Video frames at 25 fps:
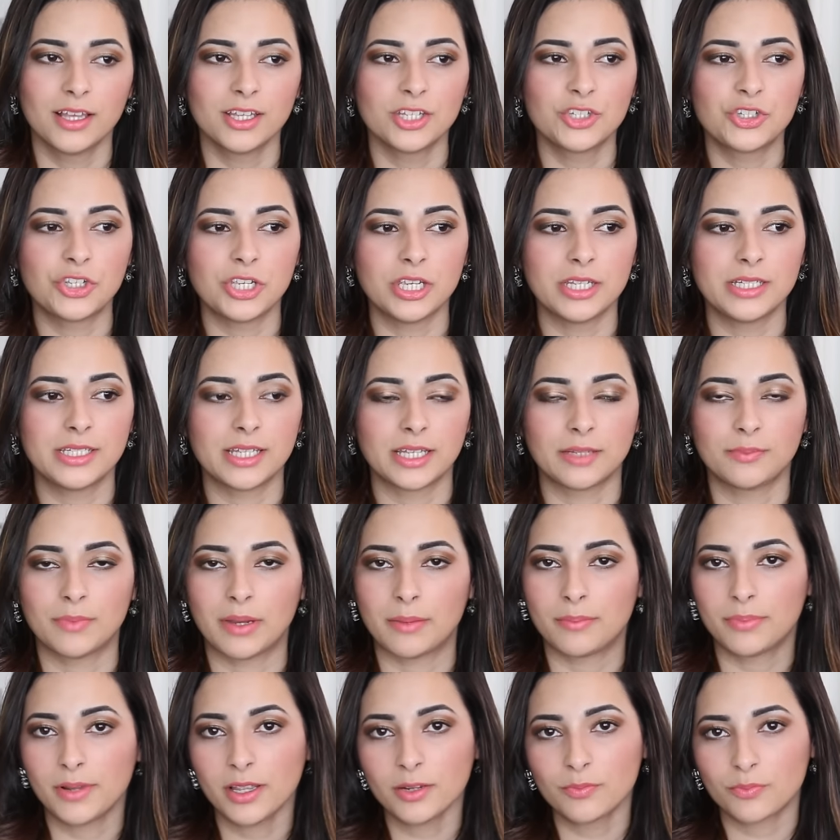She did
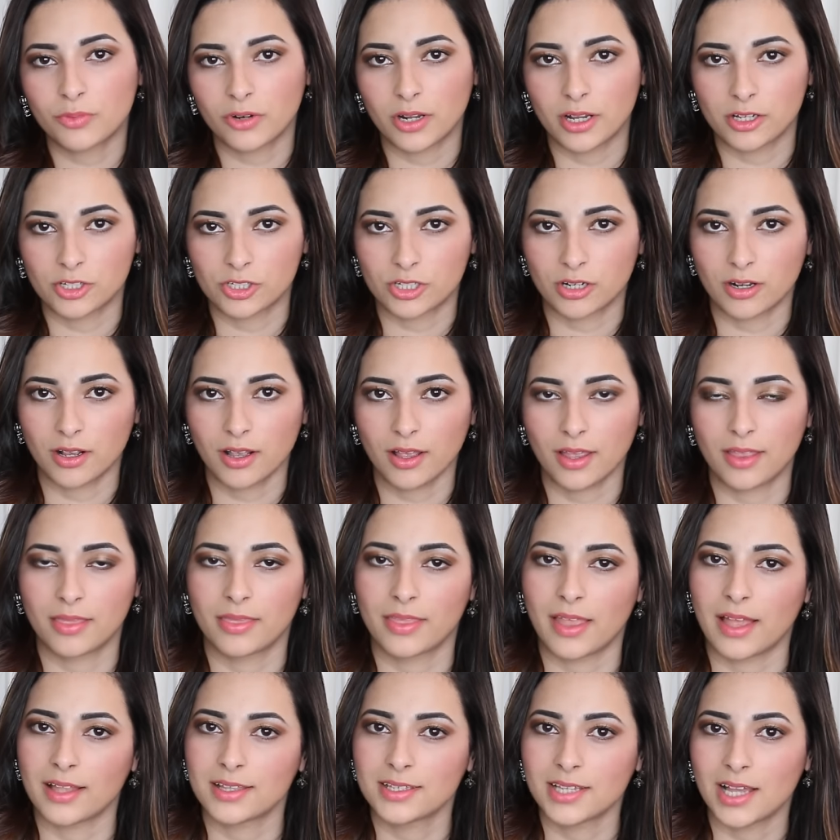my blood pressure,
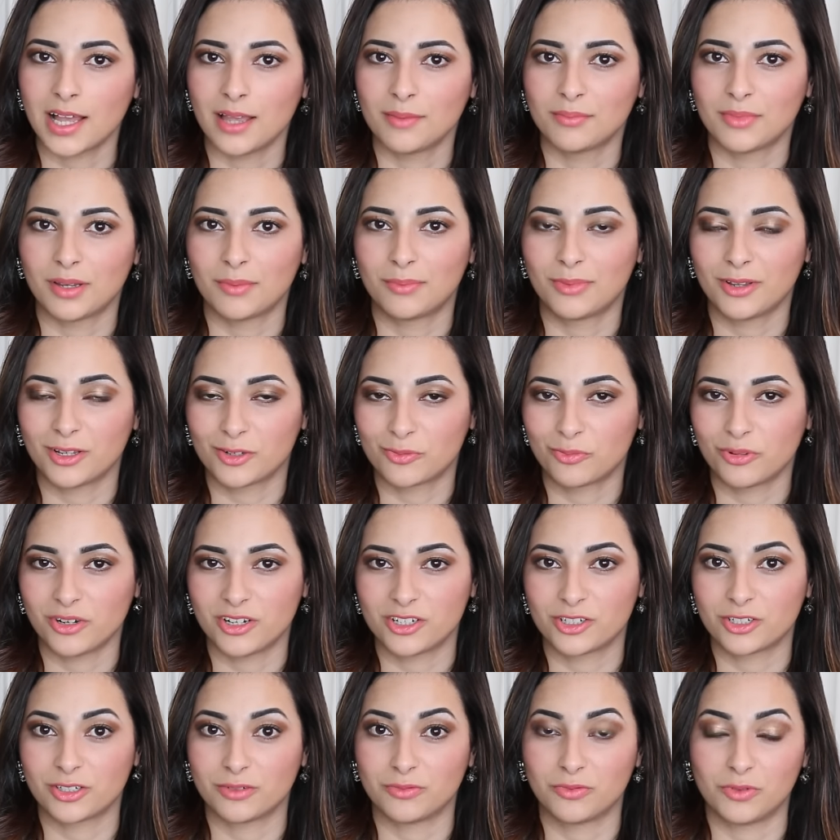and that time my blood
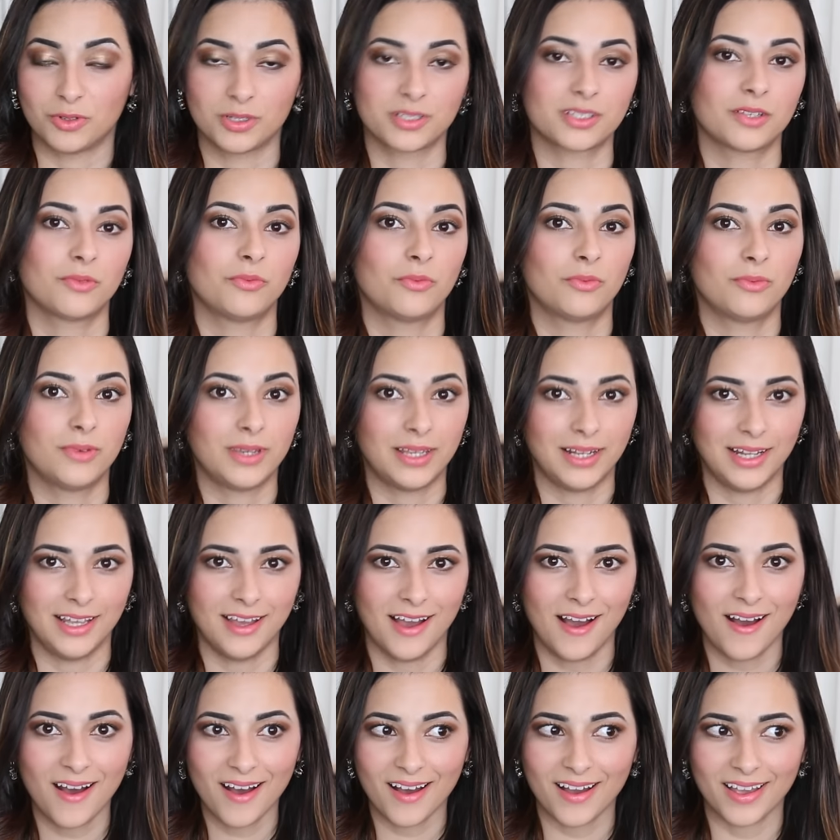pressure was really
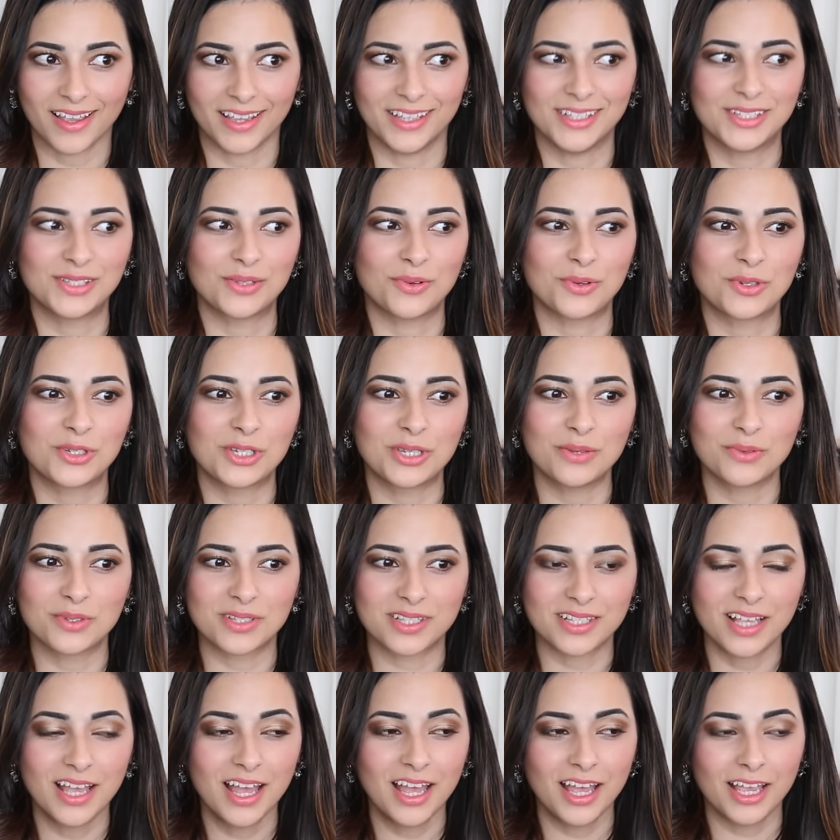high, so she
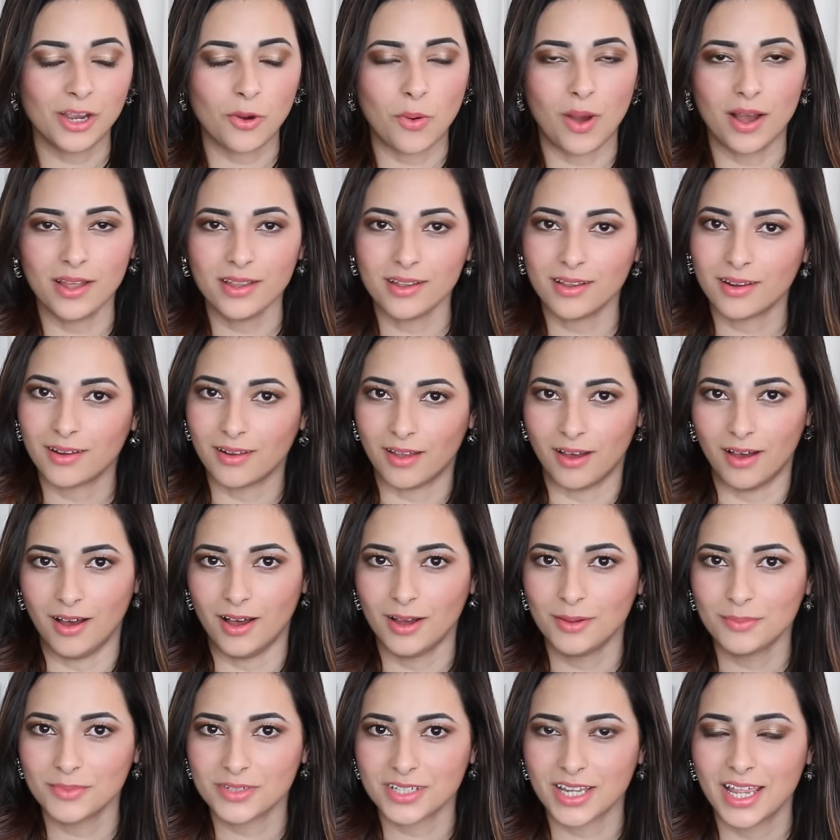was quite
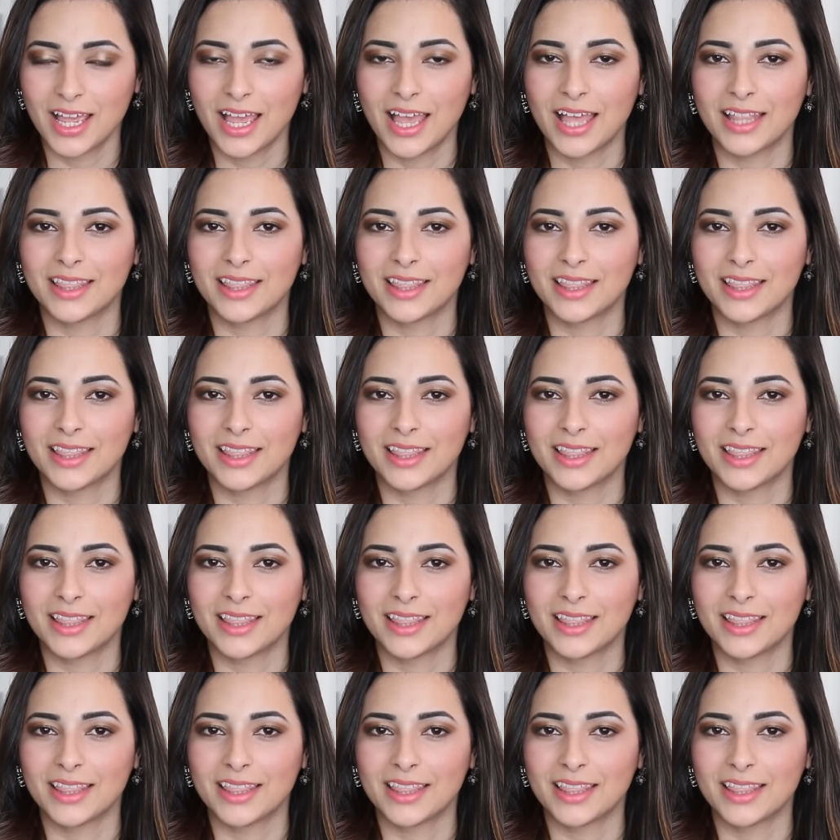alarmed.